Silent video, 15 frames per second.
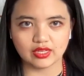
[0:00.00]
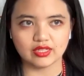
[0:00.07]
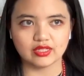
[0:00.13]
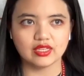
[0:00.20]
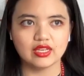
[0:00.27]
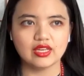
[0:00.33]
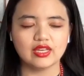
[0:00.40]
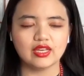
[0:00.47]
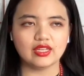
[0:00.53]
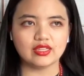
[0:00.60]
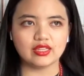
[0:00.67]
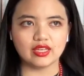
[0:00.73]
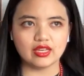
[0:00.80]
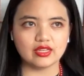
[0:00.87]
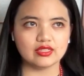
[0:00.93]
And
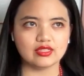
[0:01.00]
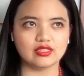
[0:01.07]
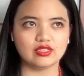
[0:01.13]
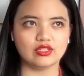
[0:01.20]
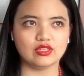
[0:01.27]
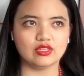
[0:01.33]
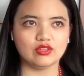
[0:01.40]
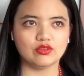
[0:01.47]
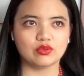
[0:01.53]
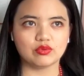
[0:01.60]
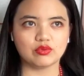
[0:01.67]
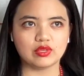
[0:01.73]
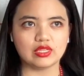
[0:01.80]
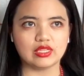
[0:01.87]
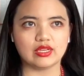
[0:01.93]
in the end,
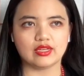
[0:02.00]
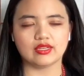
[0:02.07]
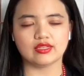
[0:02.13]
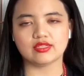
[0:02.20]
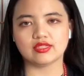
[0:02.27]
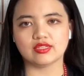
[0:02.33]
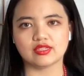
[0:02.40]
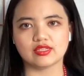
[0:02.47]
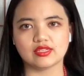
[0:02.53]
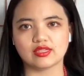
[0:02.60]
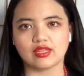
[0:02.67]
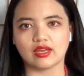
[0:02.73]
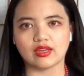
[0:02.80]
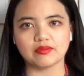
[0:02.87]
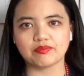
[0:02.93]
you'll realize just
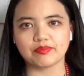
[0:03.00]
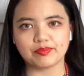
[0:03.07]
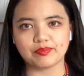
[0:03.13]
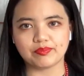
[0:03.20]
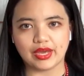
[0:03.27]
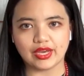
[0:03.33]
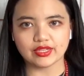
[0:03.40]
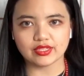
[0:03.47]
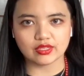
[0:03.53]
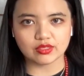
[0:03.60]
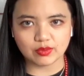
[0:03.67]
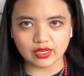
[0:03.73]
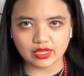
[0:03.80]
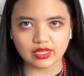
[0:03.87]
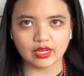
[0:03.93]
time passes
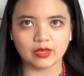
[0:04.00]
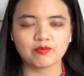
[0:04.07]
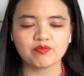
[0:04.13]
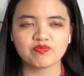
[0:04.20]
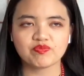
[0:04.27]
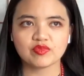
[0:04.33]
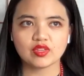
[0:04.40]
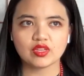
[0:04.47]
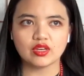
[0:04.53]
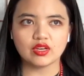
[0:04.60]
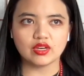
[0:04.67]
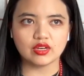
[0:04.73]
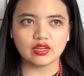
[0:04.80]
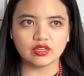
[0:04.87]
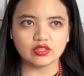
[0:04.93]
by, like
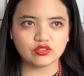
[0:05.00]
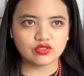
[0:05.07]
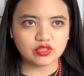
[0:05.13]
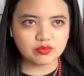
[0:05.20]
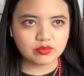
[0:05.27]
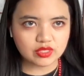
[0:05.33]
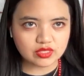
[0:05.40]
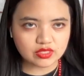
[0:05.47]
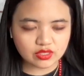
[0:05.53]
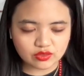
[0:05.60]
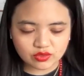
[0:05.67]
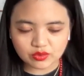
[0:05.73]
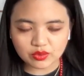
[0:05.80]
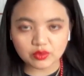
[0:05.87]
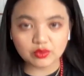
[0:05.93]
uh, three months
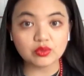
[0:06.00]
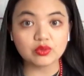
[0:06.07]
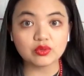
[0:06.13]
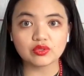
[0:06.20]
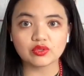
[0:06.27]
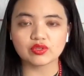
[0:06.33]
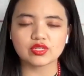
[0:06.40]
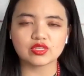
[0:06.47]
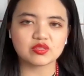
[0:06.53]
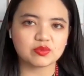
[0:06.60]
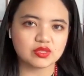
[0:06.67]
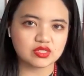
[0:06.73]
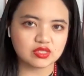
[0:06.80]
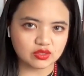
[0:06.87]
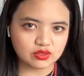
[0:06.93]
down the road or six
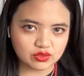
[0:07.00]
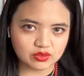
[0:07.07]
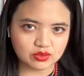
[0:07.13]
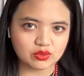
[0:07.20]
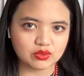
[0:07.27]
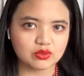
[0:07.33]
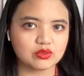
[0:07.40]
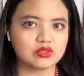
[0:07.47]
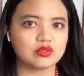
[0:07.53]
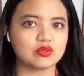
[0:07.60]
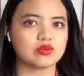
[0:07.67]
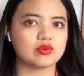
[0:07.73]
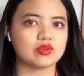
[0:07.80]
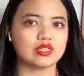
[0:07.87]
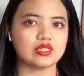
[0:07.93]
months down the road,
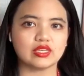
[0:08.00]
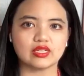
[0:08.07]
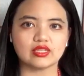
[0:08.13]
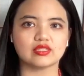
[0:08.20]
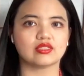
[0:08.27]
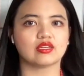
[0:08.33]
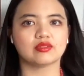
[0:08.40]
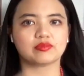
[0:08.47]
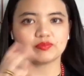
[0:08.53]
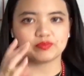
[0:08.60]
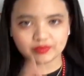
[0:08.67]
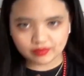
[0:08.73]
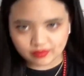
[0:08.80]
you'll realize that